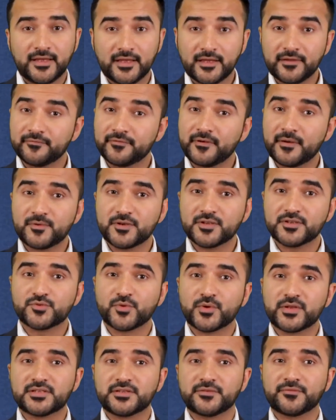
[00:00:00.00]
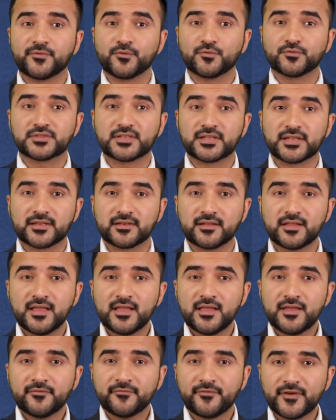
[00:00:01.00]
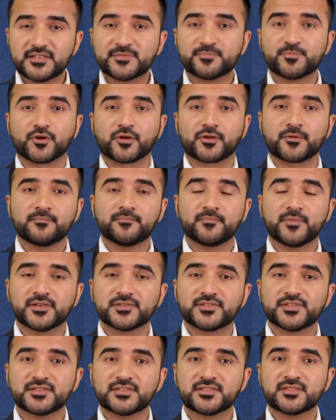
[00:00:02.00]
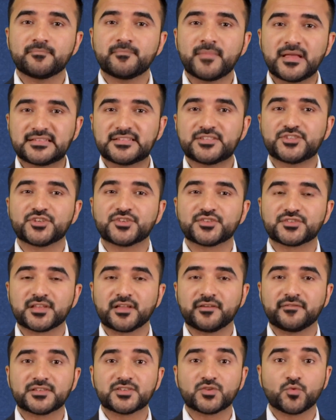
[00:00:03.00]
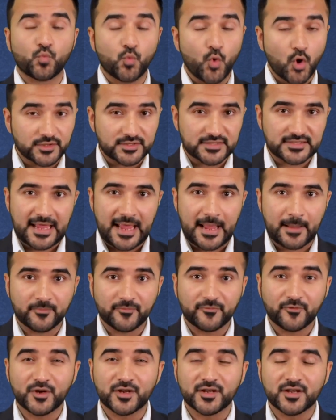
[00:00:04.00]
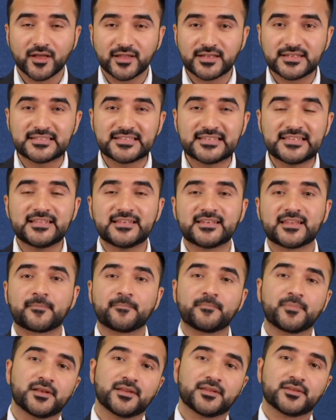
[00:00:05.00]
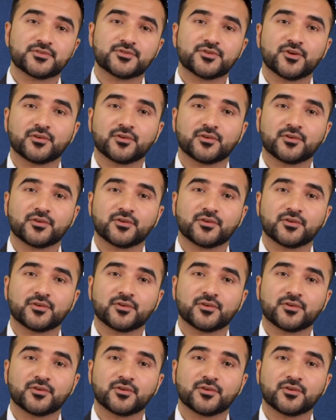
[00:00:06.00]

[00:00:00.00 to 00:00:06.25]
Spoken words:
In February 2014, Facebook purchased the messaging service WhatsApp for $19 billion.